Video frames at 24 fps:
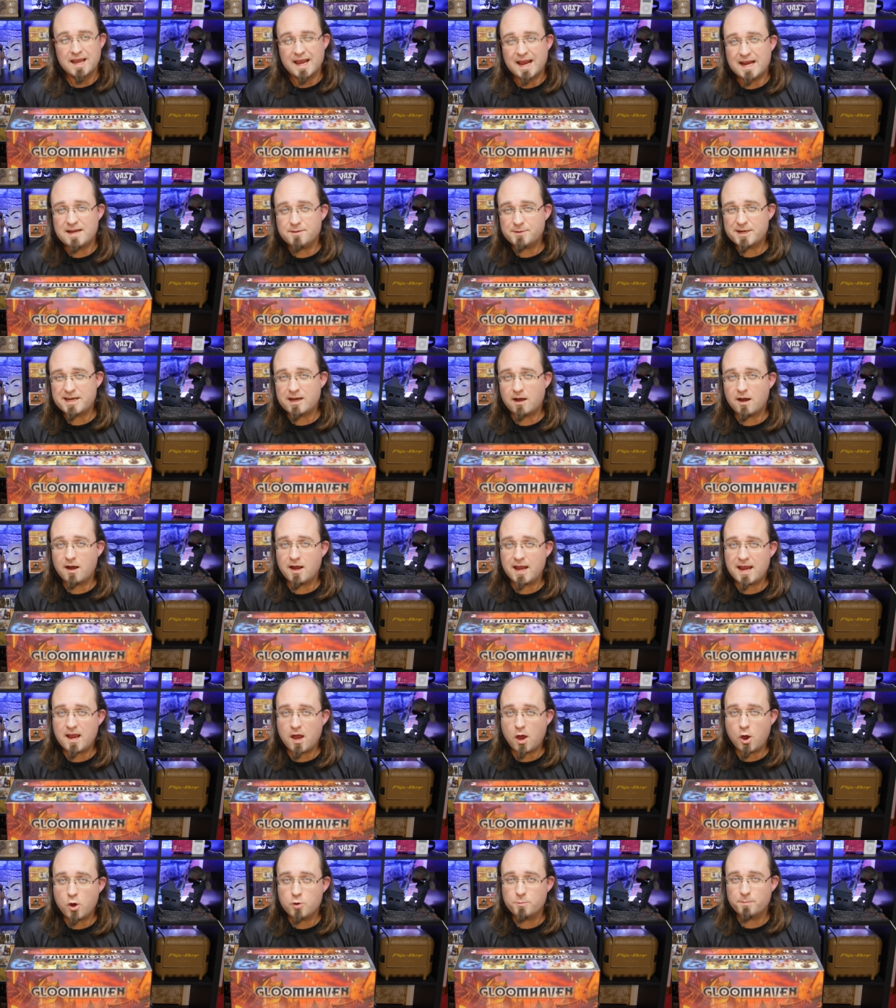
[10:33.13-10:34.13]
Anyway, I
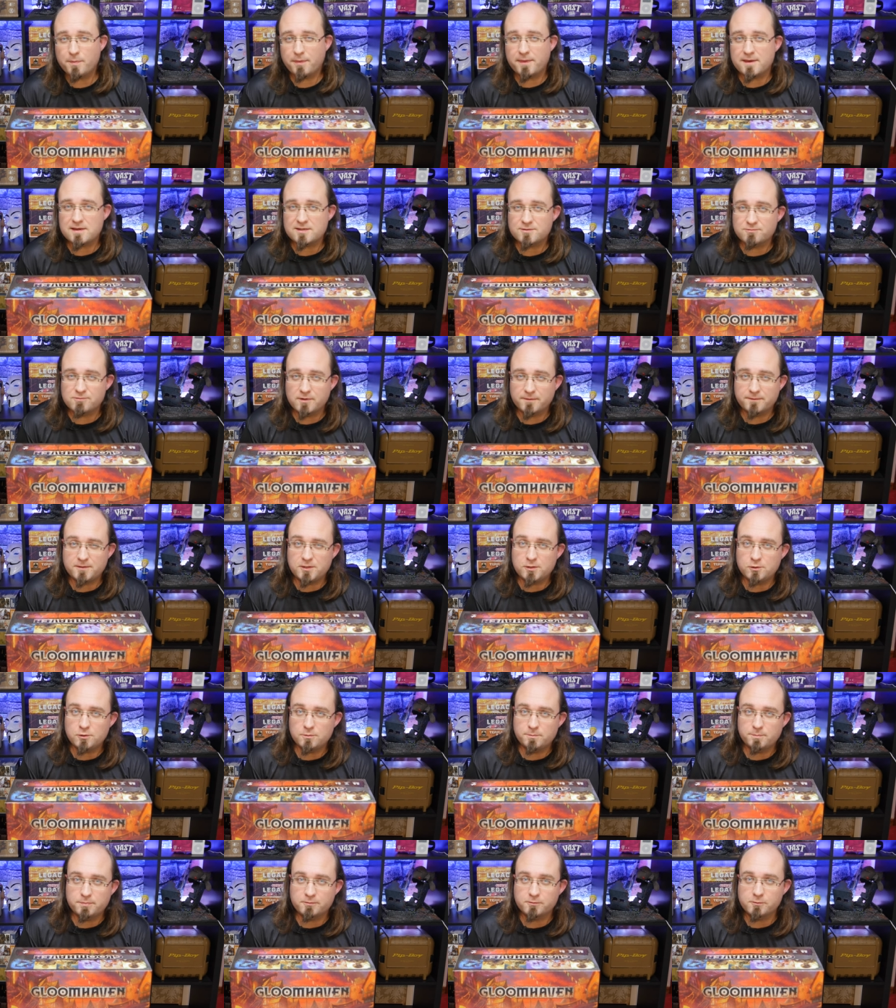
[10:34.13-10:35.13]
hope this
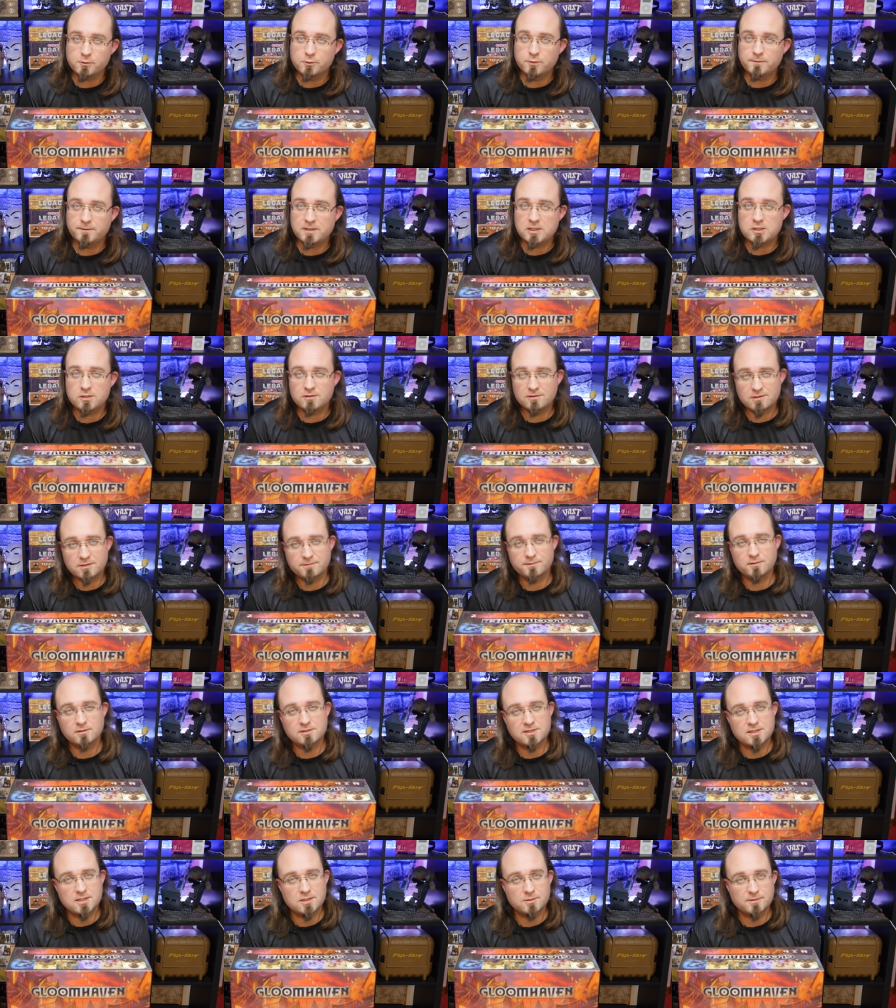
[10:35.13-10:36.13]
review proved
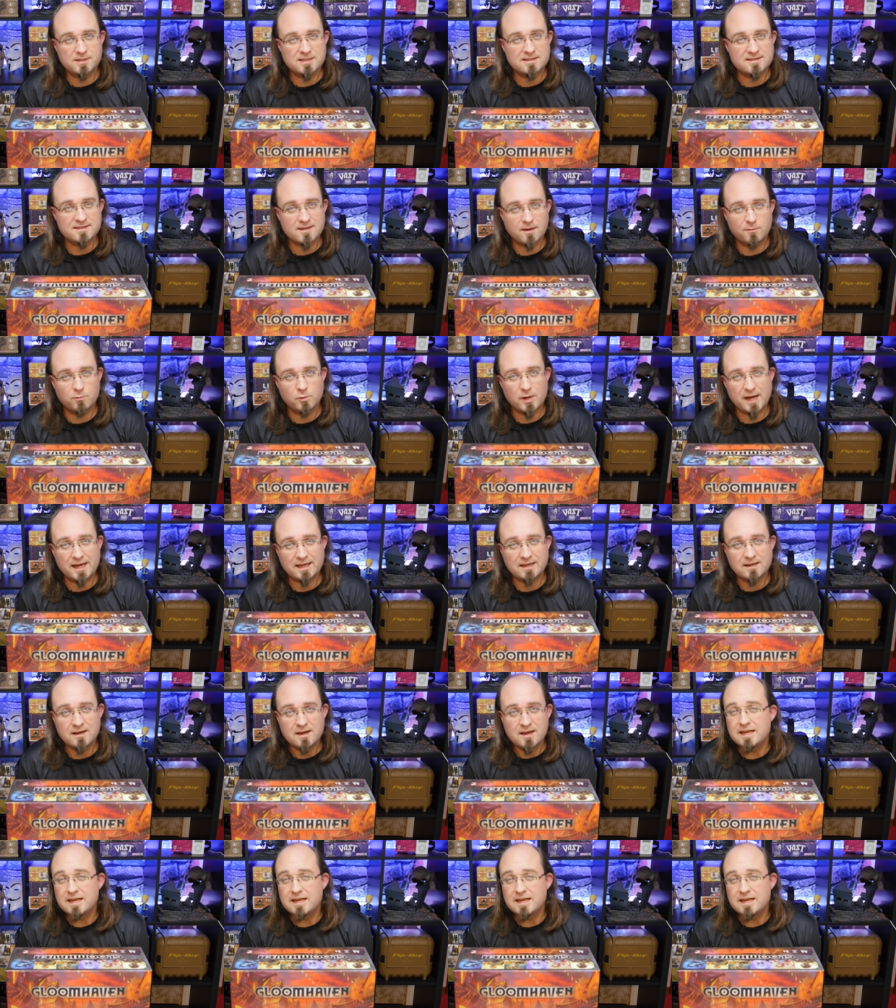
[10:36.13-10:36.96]
useful to you in some way.